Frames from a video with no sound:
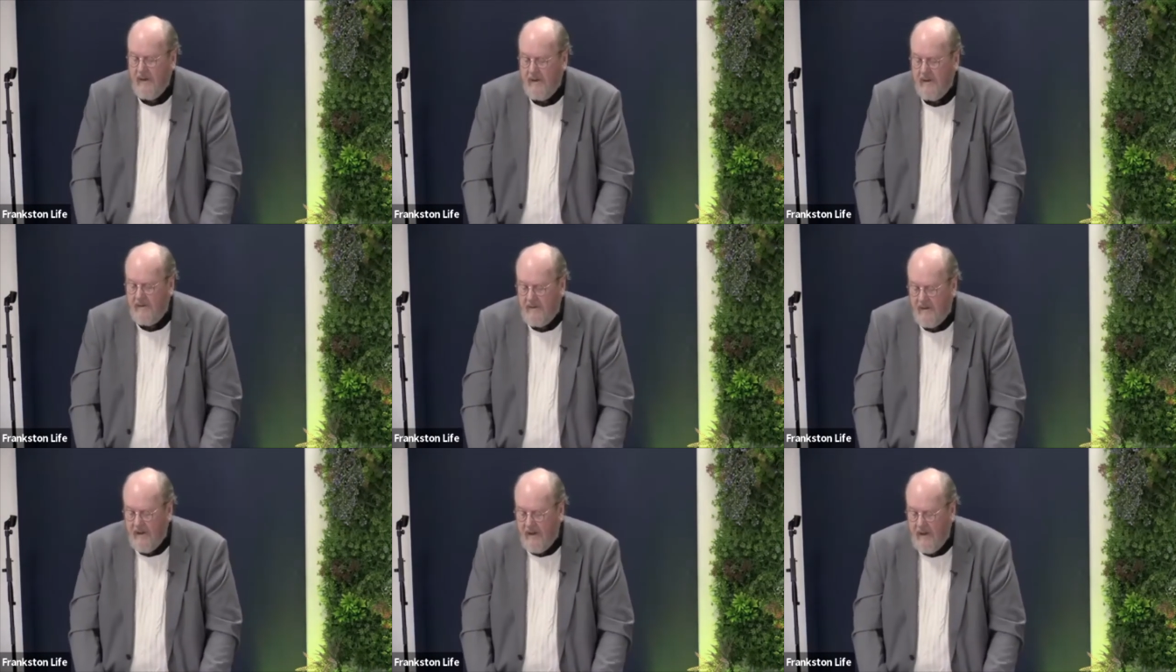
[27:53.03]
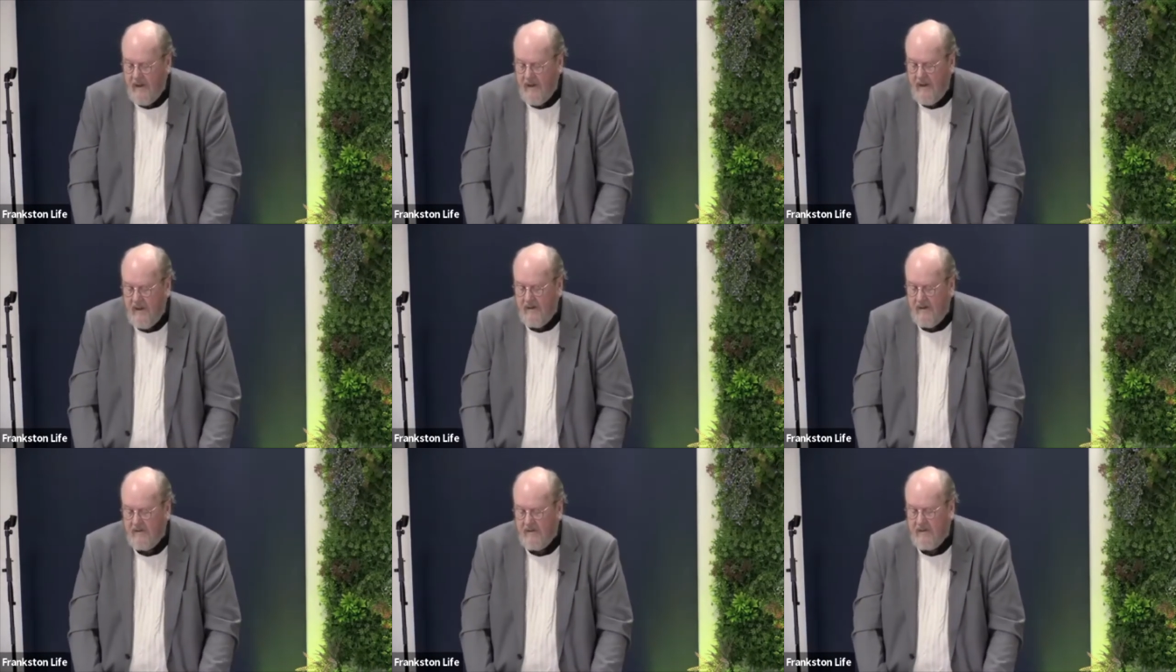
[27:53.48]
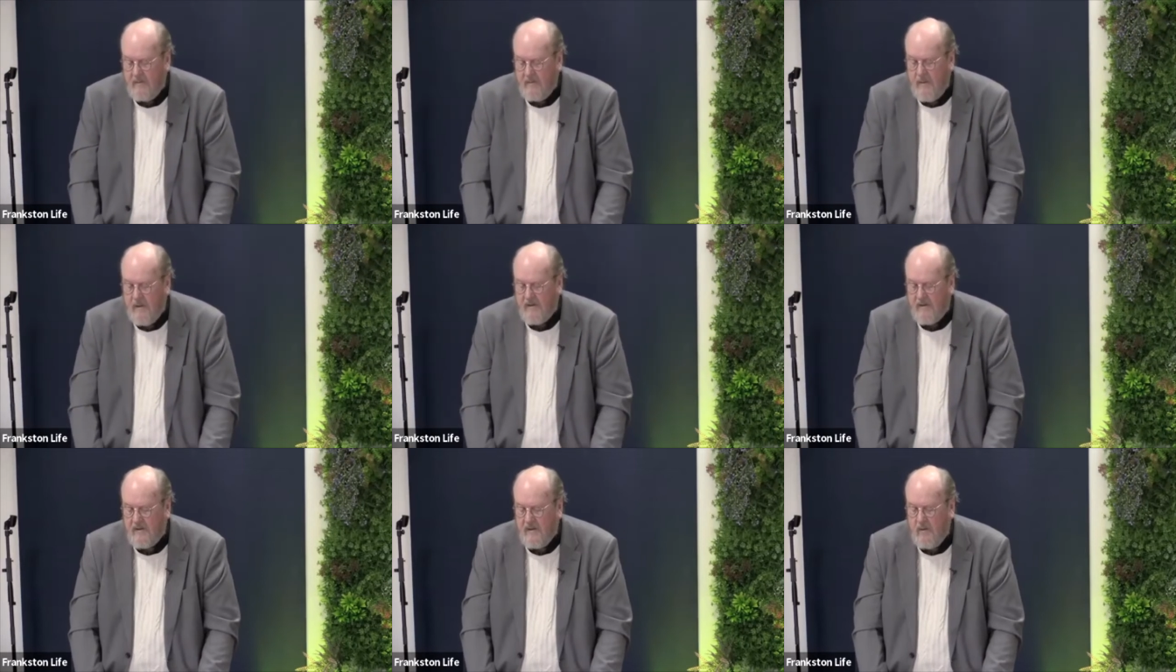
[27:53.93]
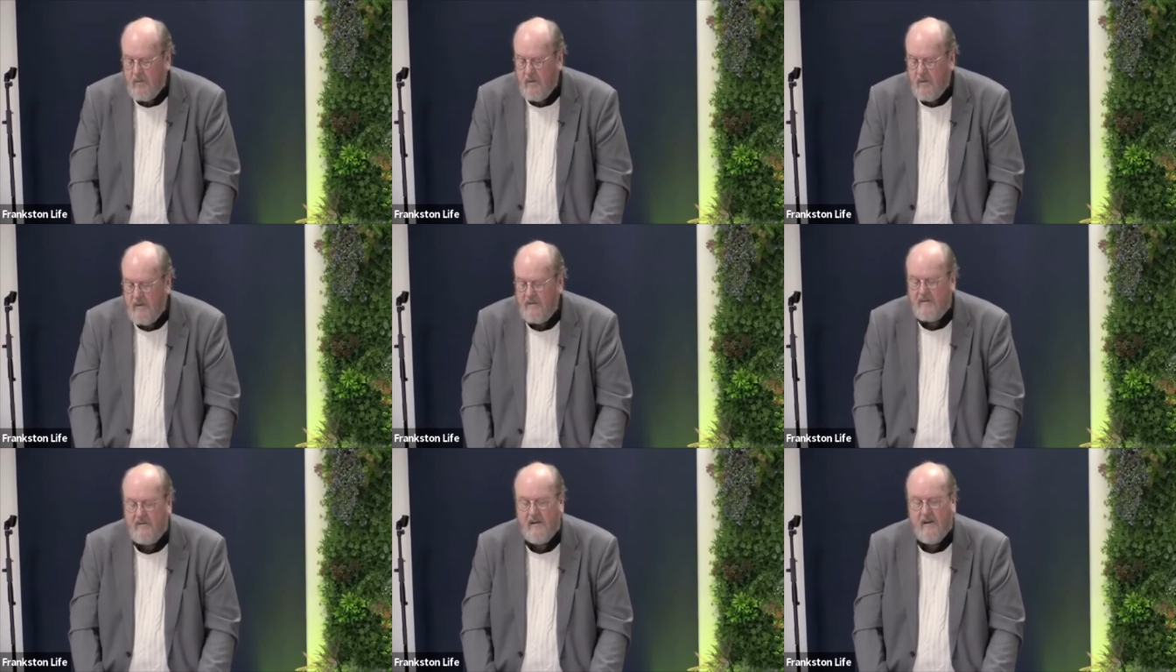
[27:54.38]
a day, especially where
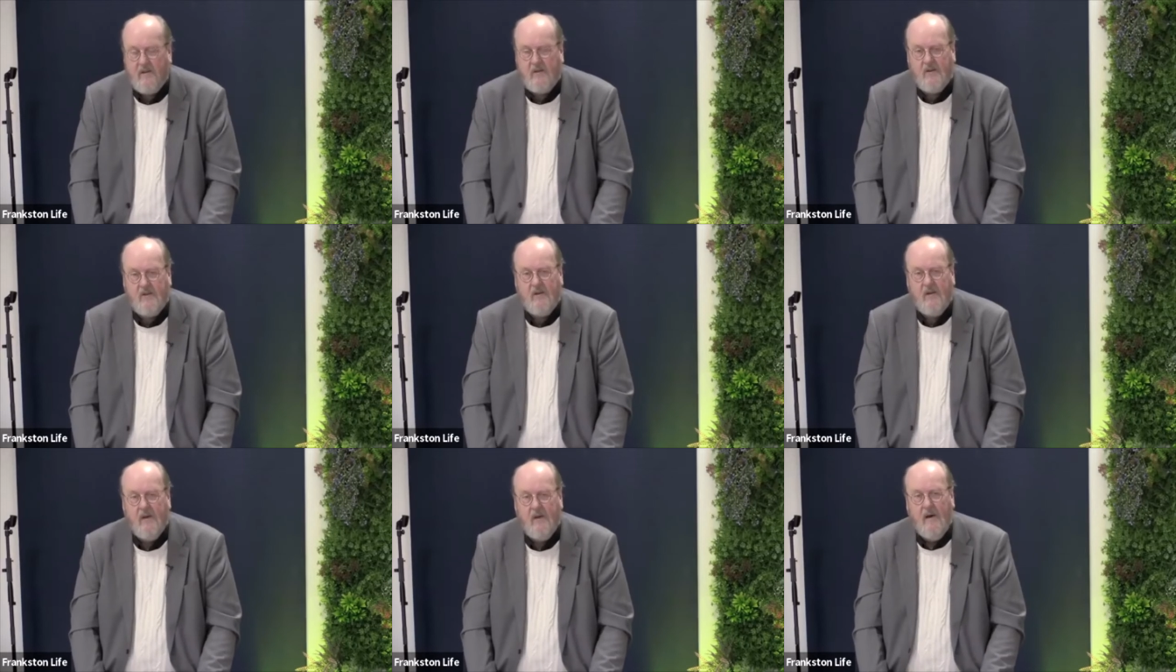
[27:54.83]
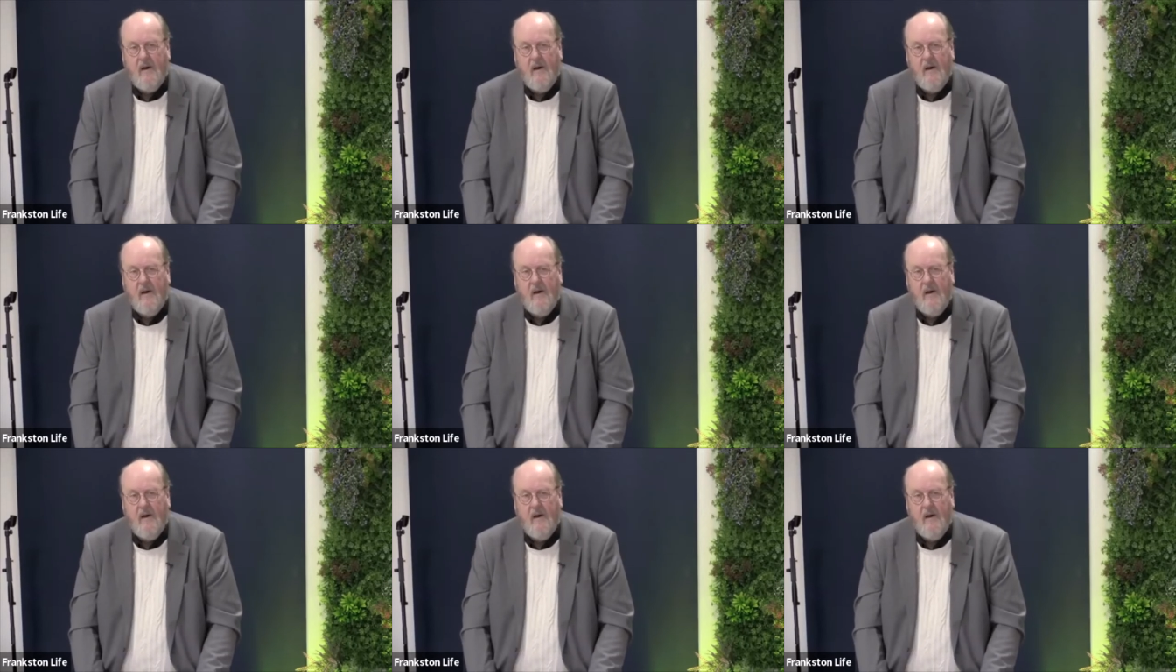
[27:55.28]
there's such